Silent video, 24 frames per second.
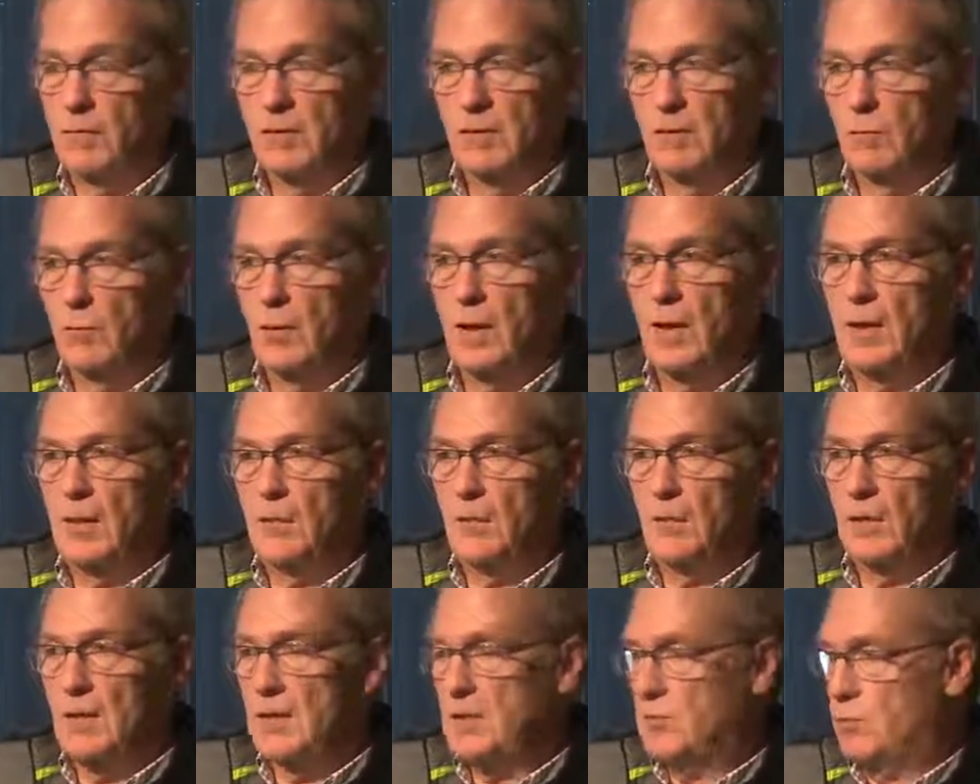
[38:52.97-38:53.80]
you know, why,
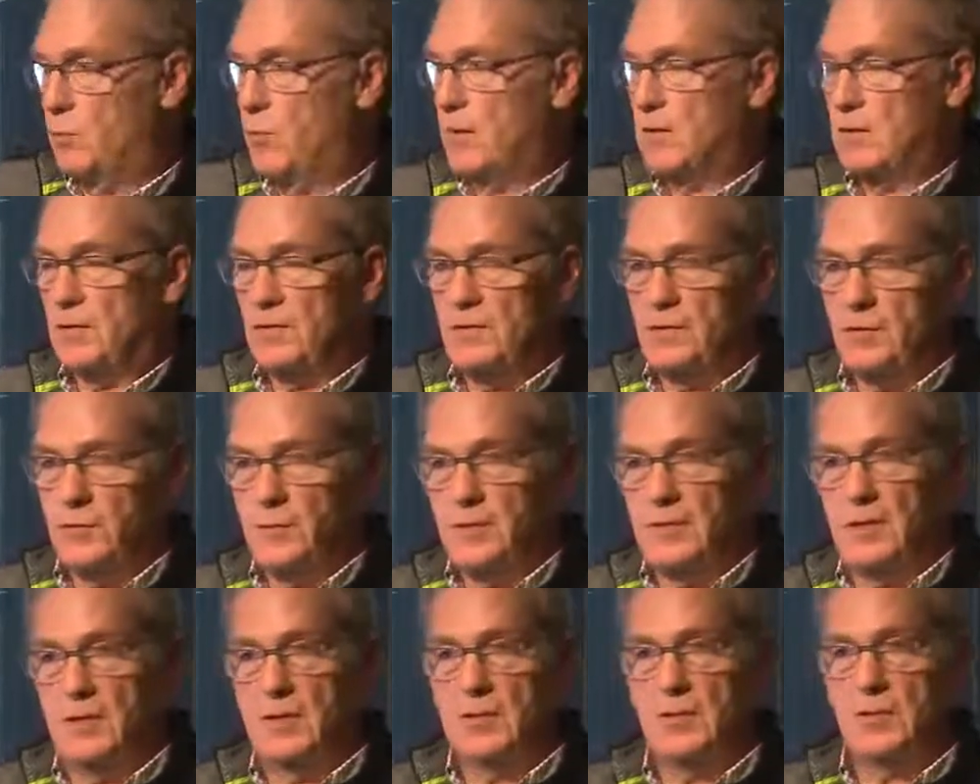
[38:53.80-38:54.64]
why, where did this
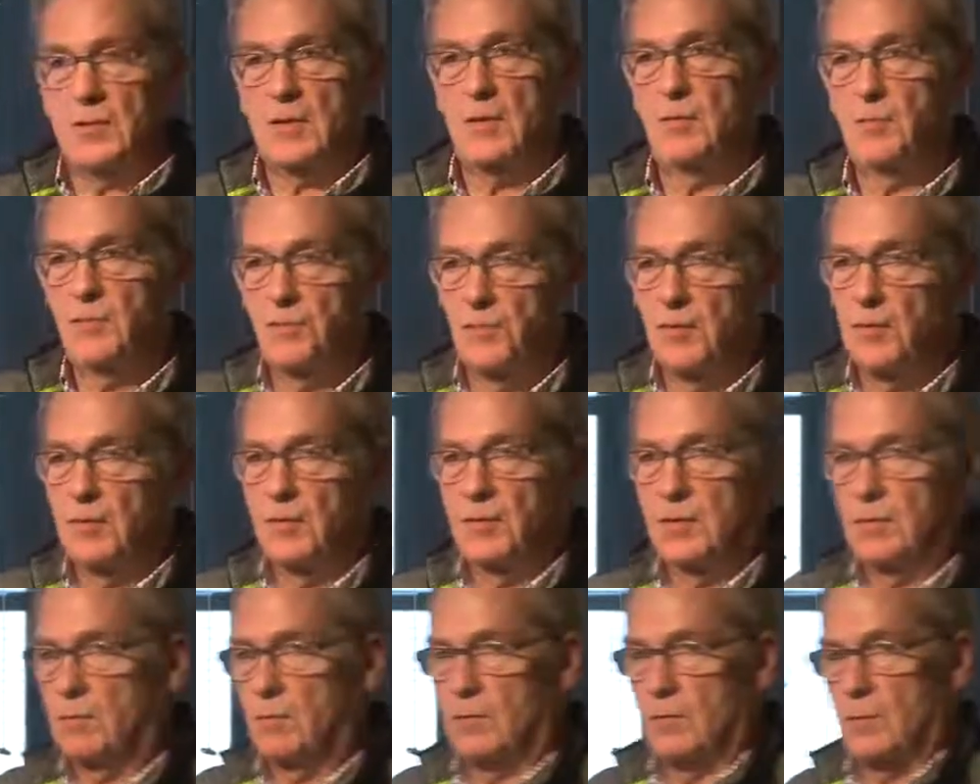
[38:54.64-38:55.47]
potato come
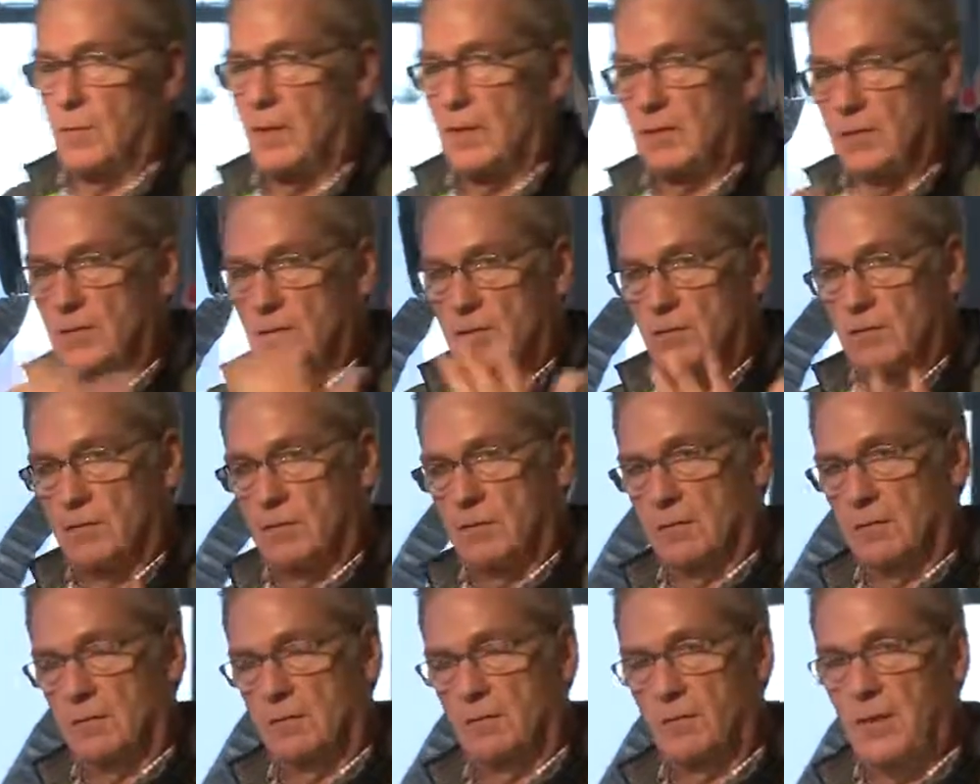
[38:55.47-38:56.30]
from, and what about this
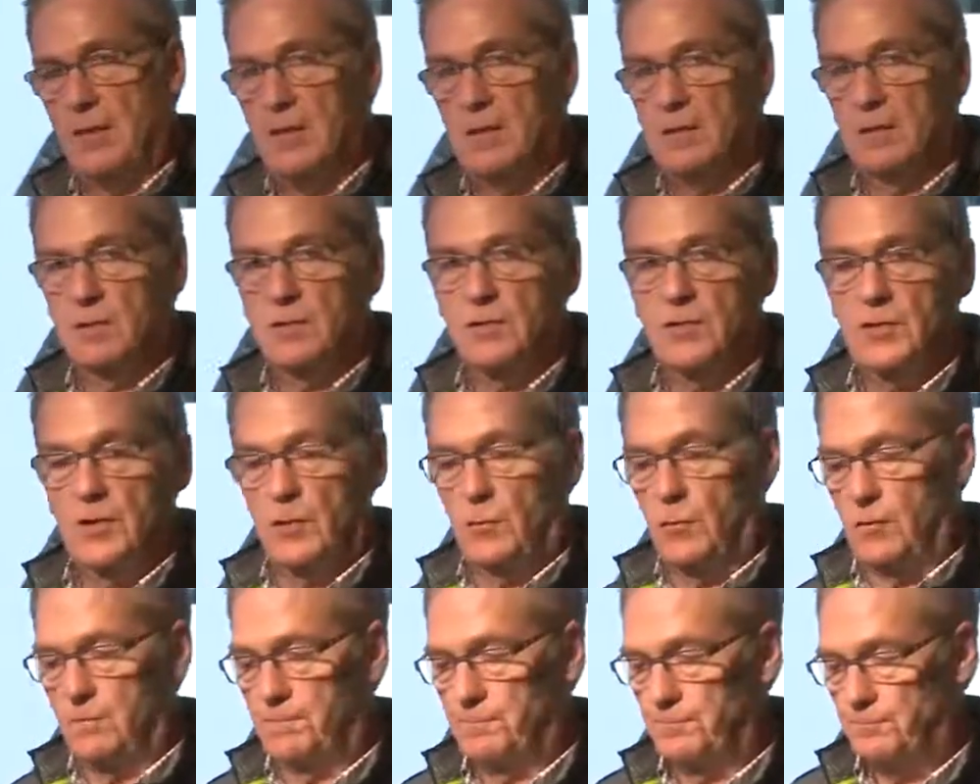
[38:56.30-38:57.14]
uh, bacon, and
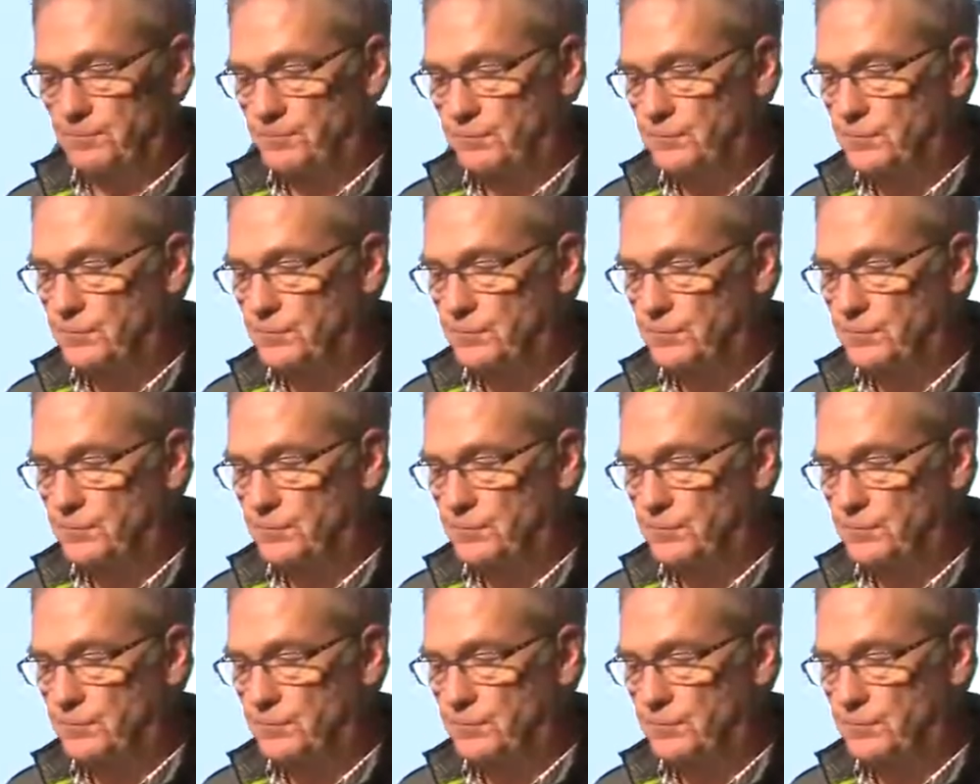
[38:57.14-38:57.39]
so on.